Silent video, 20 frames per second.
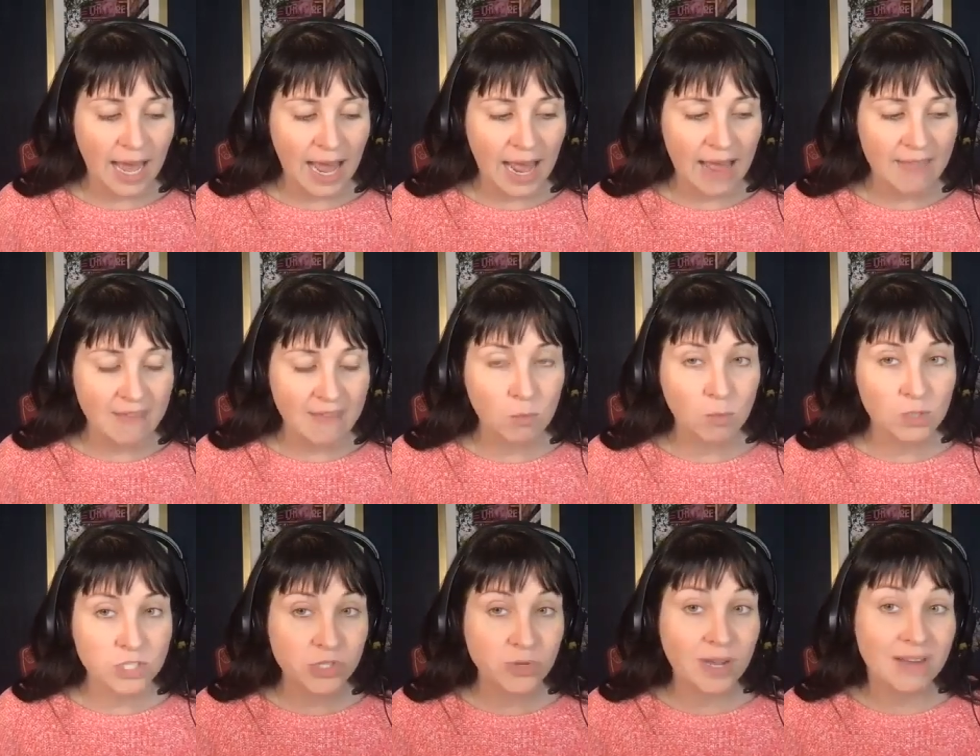And then
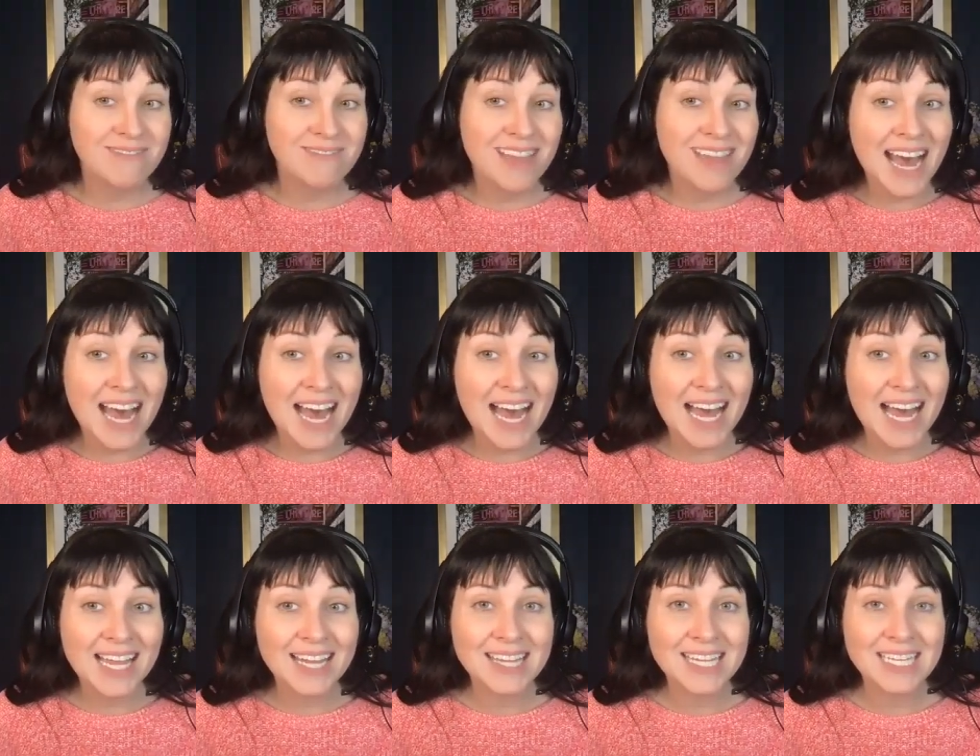once you have
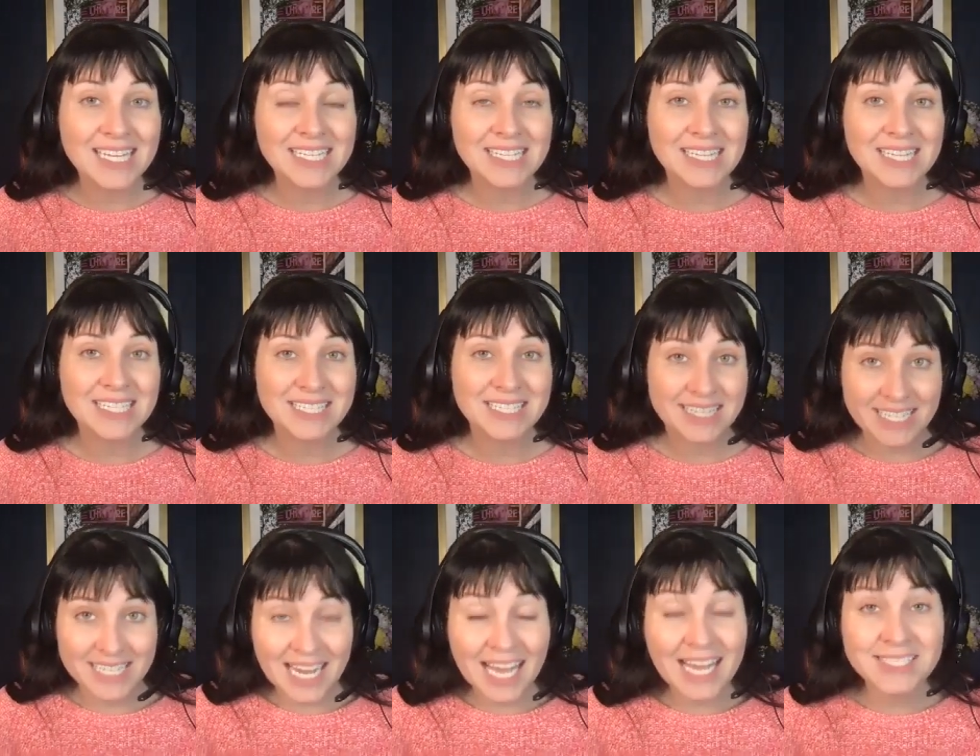that, the
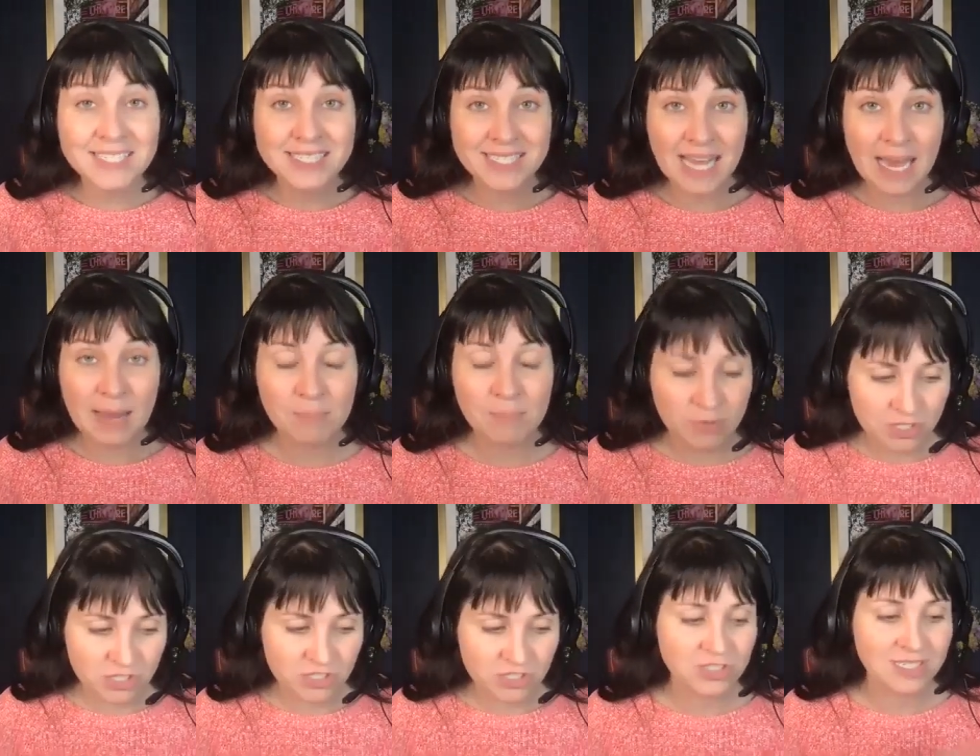next step,
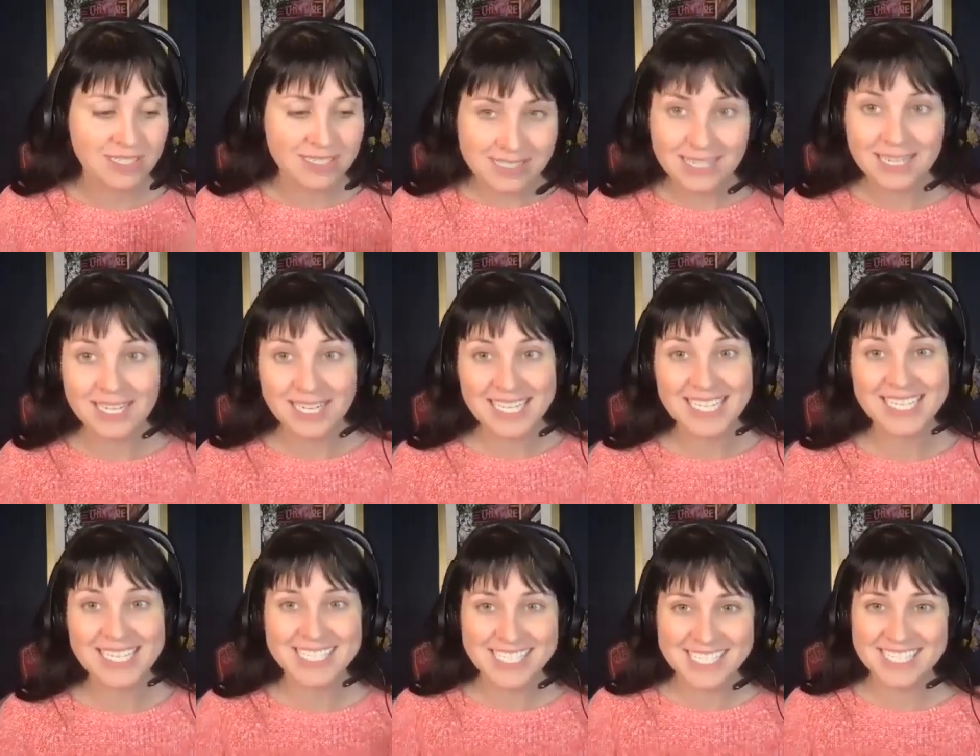which
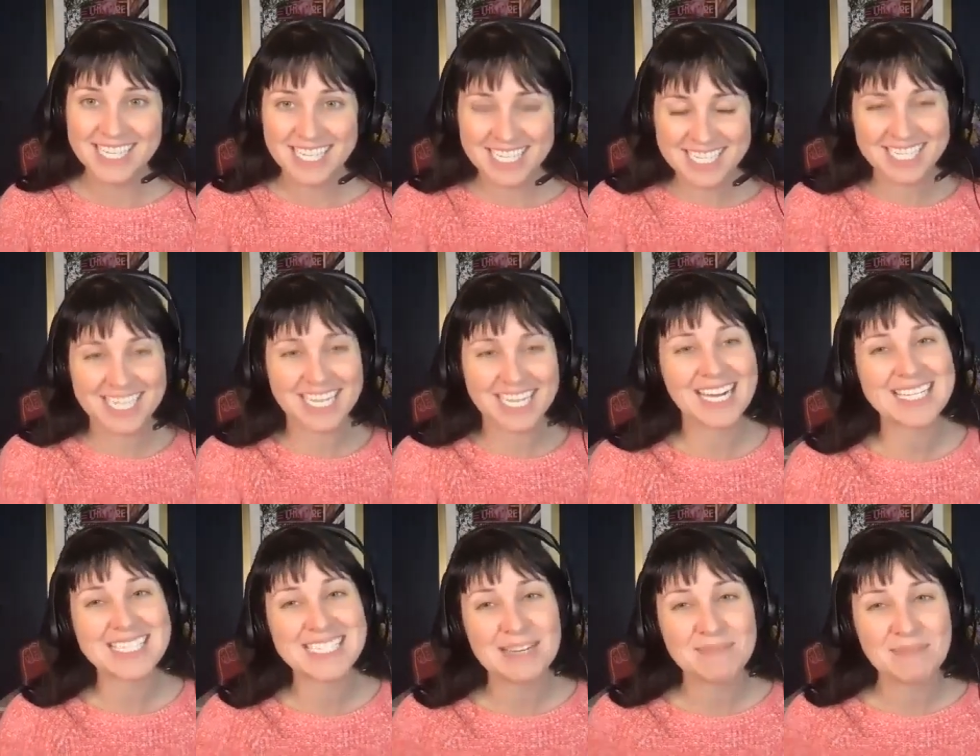incidentally is the
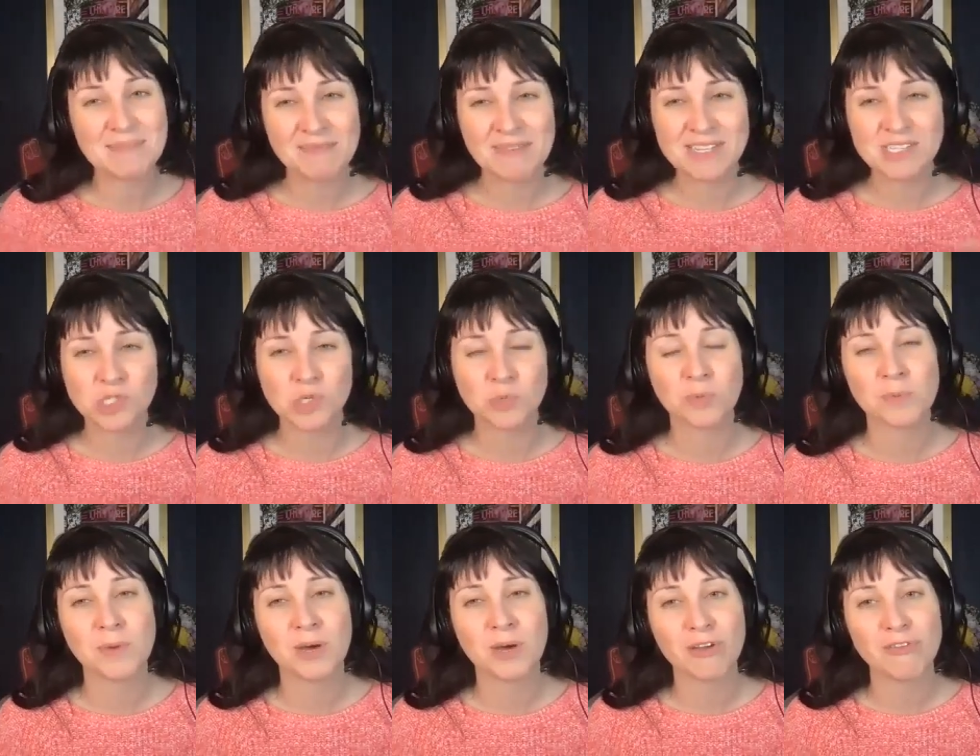next step of my
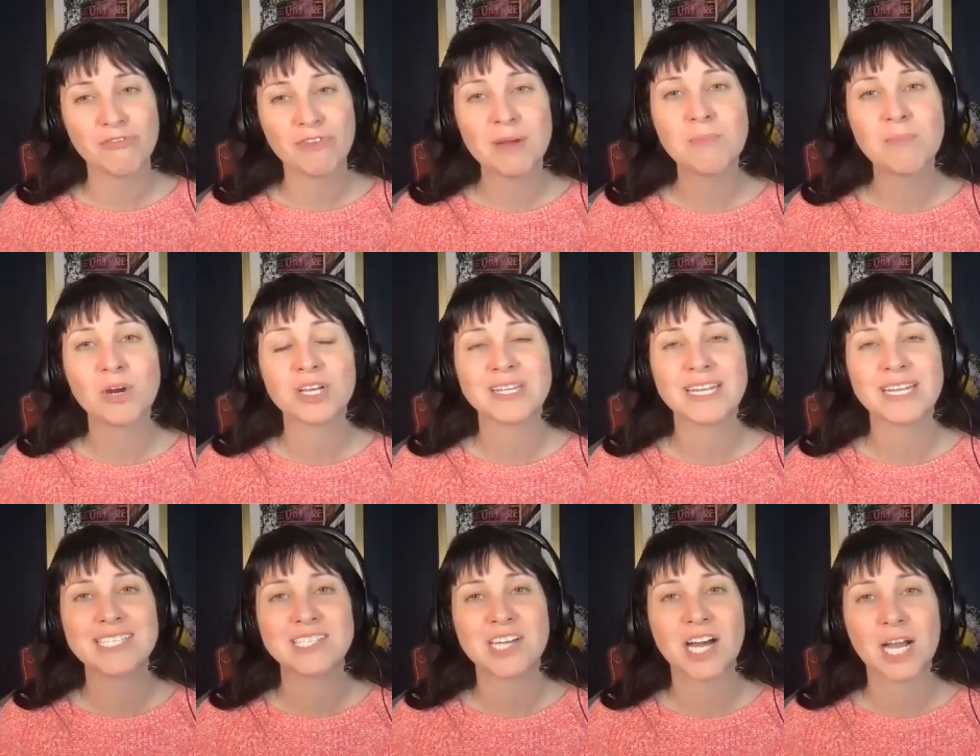supermodel framework
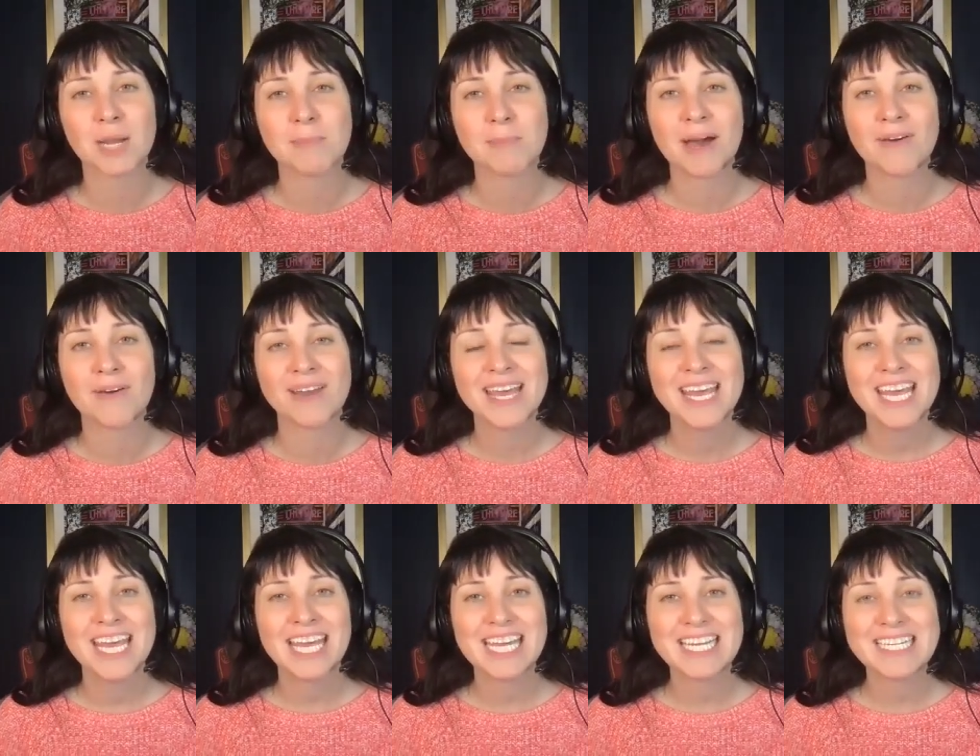that I talk about,
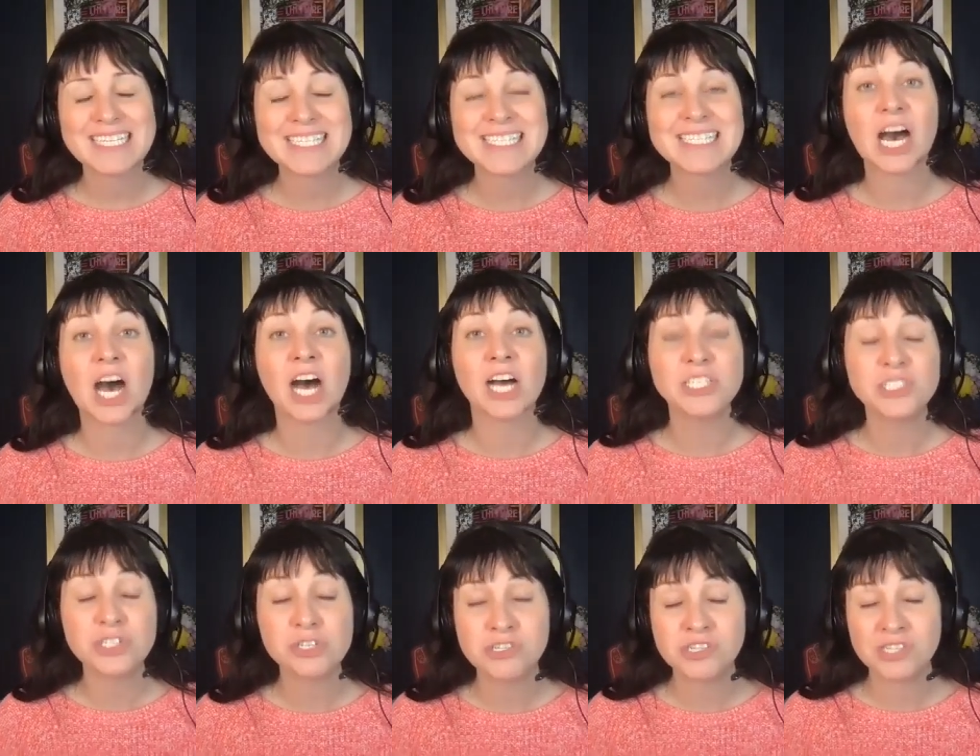is
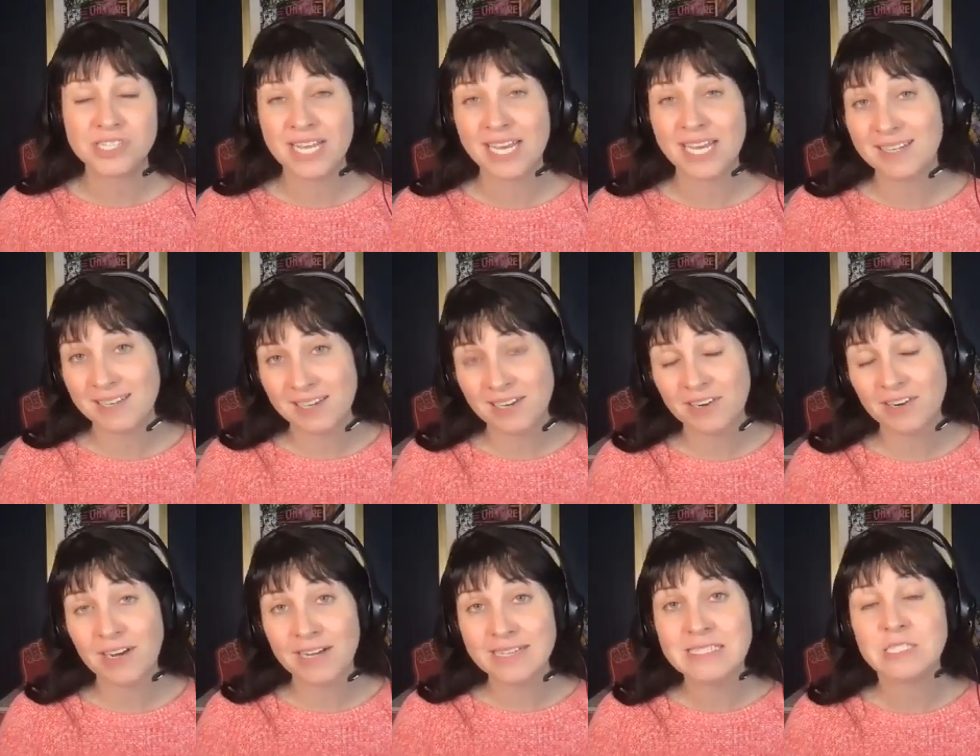understanding
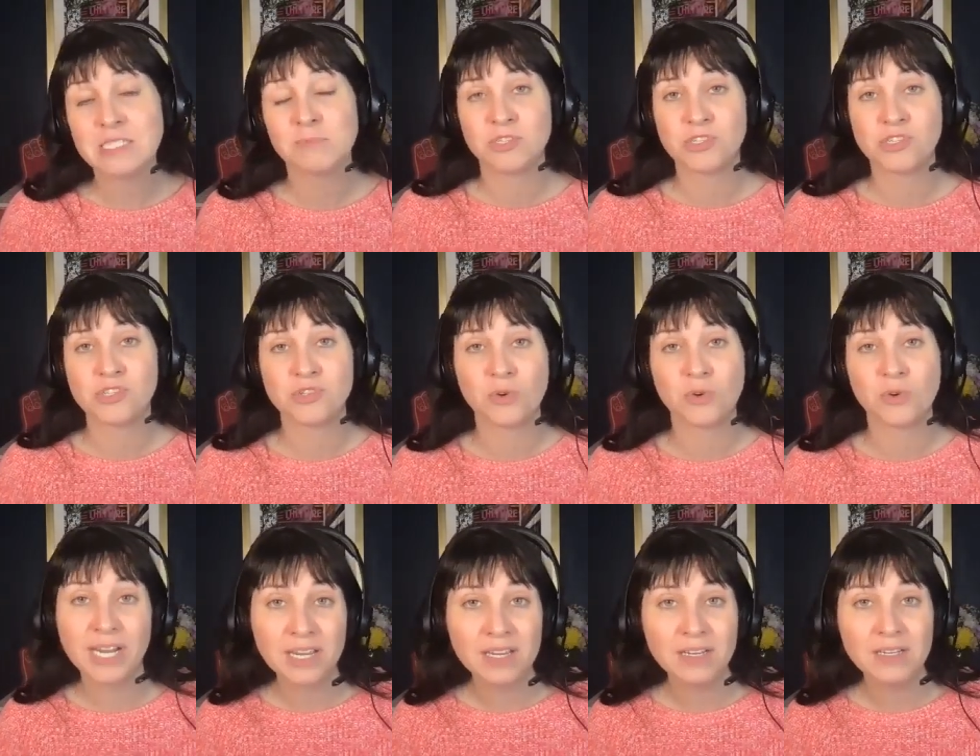your customer
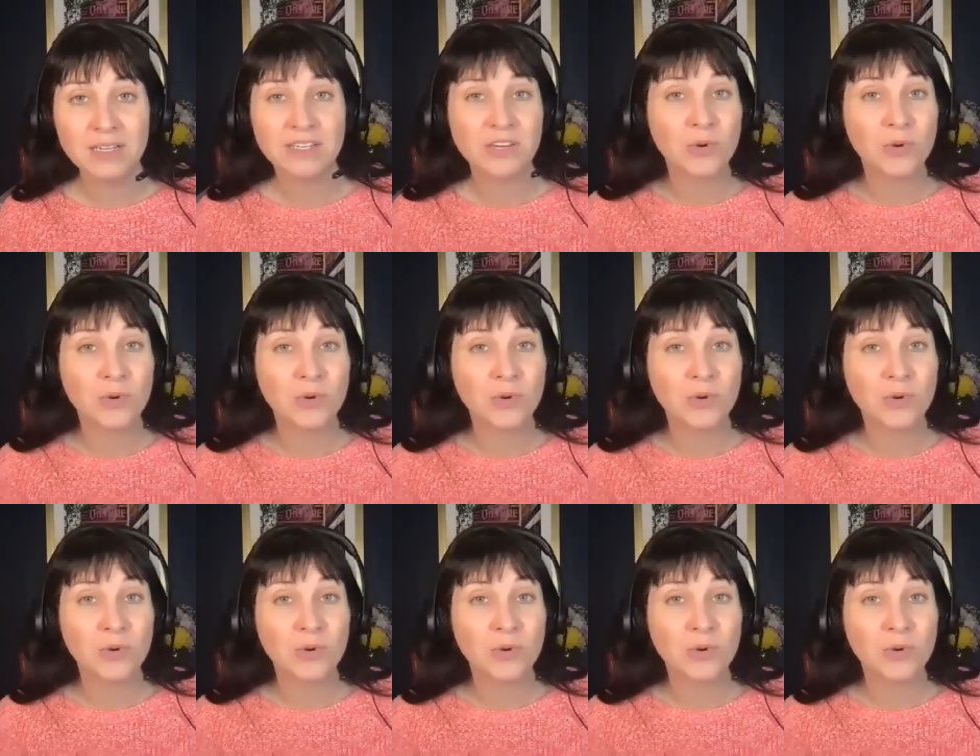story.